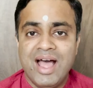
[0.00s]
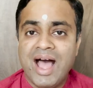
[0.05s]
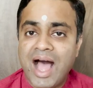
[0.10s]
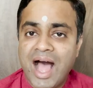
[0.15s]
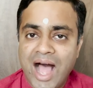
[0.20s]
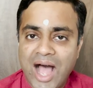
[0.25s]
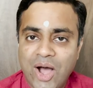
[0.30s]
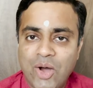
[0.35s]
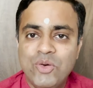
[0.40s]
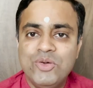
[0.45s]

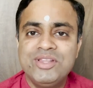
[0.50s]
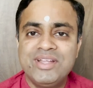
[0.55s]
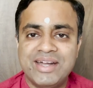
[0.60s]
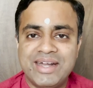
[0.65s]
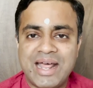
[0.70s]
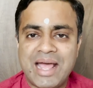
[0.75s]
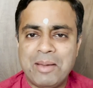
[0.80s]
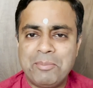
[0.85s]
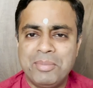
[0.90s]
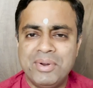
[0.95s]
How that
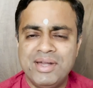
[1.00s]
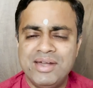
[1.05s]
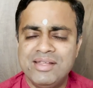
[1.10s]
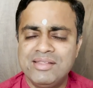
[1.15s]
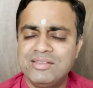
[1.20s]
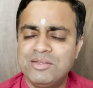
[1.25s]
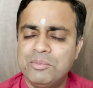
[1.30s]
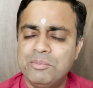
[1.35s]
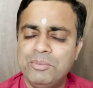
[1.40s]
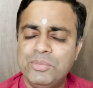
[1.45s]
happened
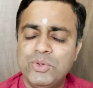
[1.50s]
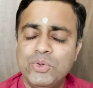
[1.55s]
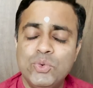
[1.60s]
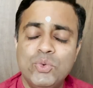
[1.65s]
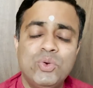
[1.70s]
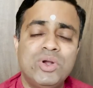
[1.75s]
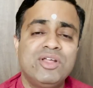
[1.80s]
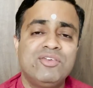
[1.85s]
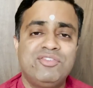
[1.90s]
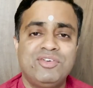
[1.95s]
is a
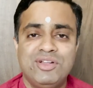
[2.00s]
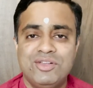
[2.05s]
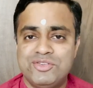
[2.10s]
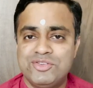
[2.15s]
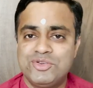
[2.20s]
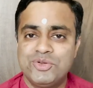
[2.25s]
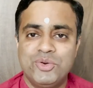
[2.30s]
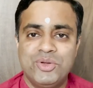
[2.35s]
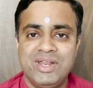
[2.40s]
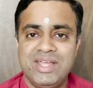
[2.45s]
beautiful
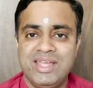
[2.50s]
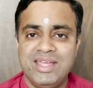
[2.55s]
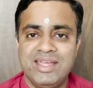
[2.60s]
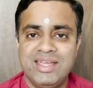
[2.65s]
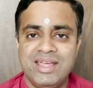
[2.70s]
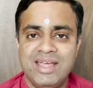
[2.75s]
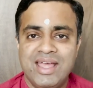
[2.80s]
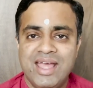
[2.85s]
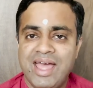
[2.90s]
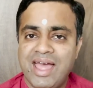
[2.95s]
story.
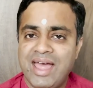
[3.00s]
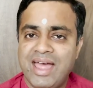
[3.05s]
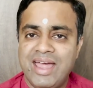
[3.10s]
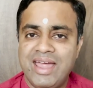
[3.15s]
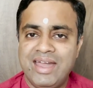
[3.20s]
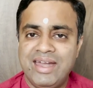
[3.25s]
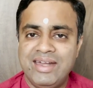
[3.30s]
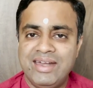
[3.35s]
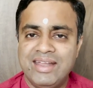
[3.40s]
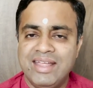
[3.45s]

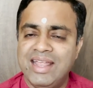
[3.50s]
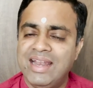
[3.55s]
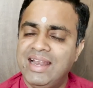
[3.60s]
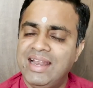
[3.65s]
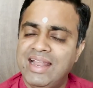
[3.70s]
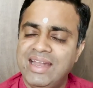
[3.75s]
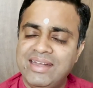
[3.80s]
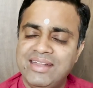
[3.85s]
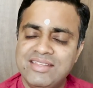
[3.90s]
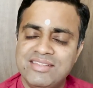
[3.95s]
And
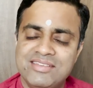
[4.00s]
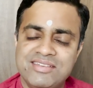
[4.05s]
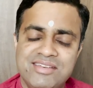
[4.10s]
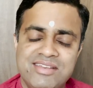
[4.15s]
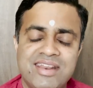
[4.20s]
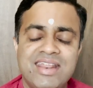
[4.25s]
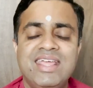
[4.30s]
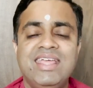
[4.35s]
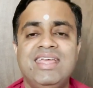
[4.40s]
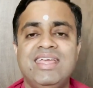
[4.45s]
let us
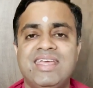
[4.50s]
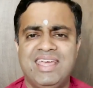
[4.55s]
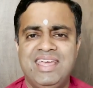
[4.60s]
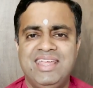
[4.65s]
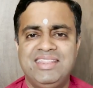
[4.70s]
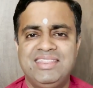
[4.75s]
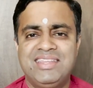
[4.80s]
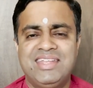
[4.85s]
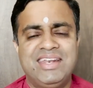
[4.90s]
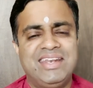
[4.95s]
drink
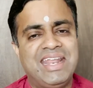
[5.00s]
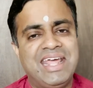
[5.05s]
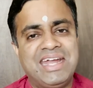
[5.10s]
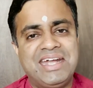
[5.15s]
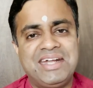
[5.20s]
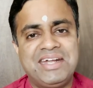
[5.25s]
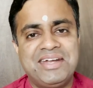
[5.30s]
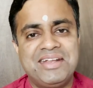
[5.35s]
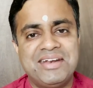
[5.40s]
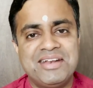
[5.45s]
in the
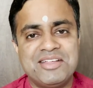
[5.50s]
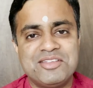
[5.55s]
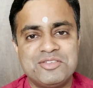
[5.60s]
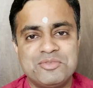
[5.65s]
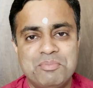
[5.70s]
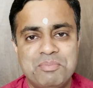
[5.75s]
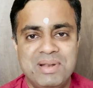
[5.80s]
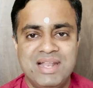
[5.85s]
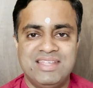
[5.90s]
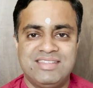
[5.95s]
nectarous
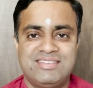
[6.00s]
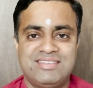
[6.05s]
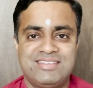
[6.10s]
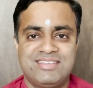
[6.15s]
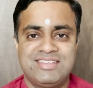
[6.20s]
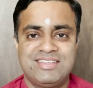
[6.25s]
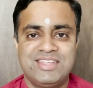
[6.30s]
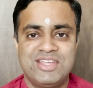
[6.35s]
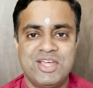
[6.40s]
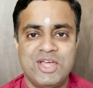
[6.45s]

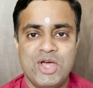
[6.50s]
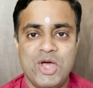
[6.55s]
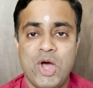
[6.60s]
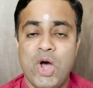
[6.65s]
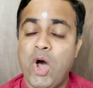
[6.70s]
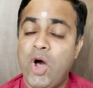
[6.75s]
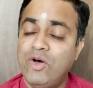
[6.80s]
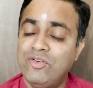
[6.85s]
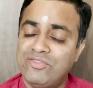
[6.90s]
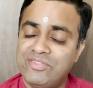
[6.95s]
bliss
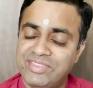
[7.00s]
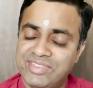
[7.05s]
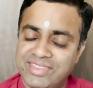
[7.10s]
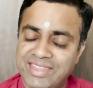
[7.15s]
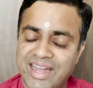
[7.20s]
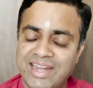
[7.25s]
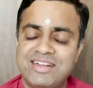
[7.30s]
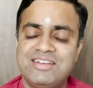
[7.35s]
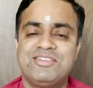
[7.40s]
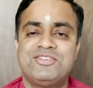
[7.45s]
of
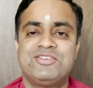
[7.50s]
that